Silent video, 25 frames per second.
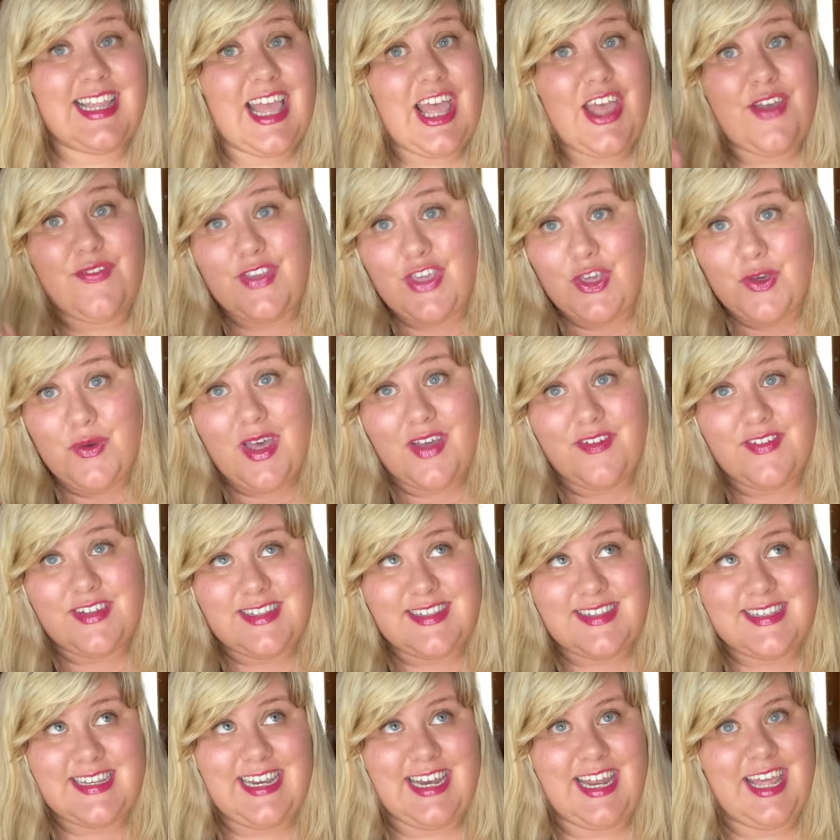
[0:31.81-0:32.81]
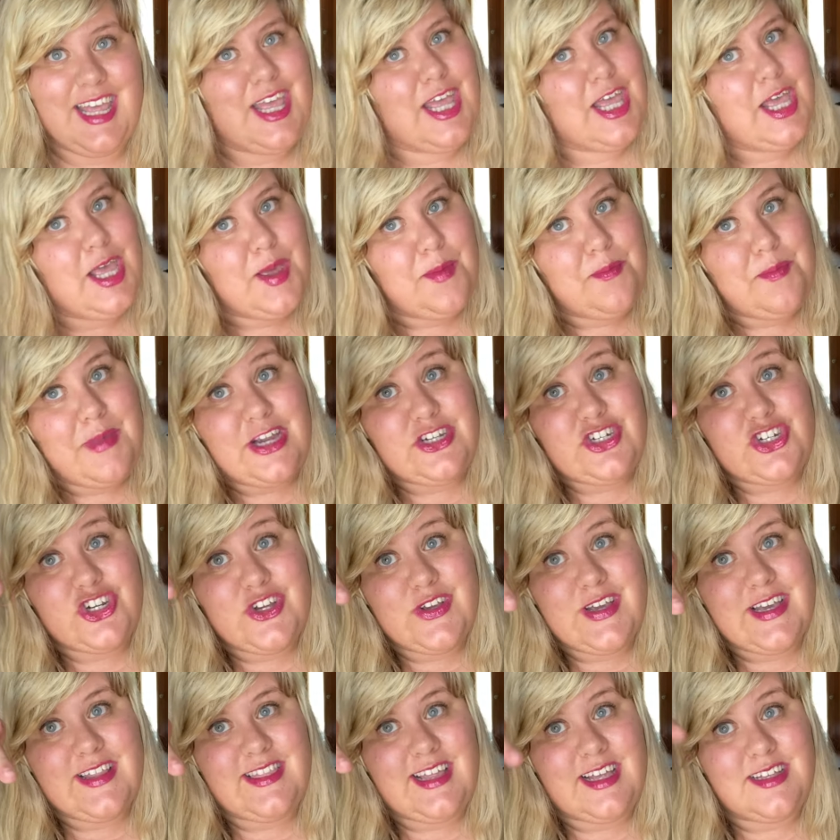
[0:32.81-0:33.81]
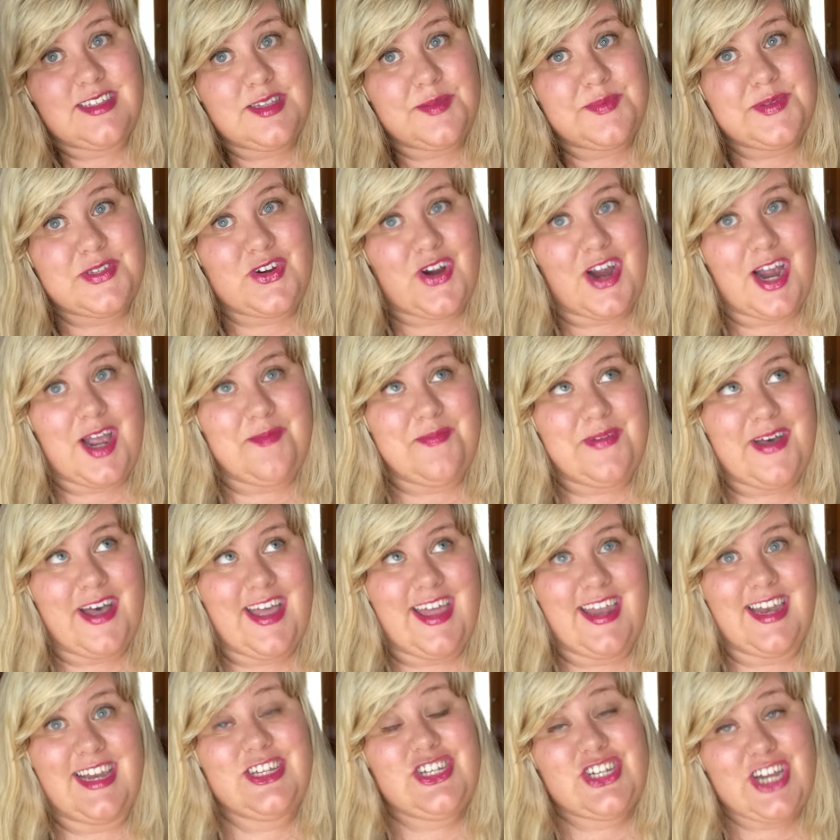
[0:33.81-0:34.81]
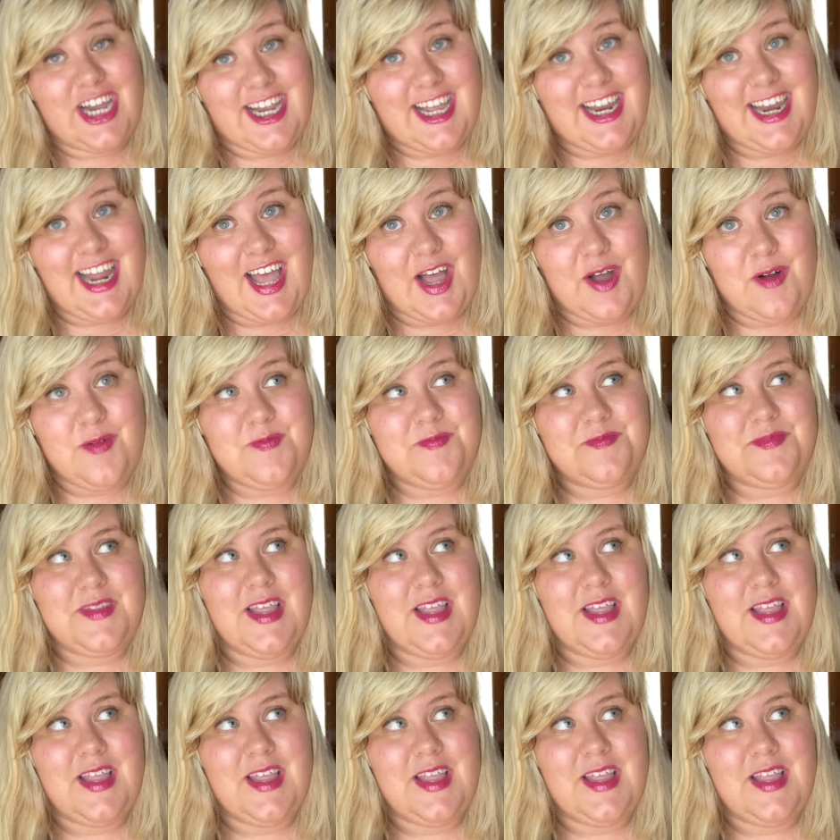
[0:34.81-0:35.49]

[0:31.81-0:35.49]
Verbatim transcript: If you haven't seen it, make sure you hit that subscribe button and check it out.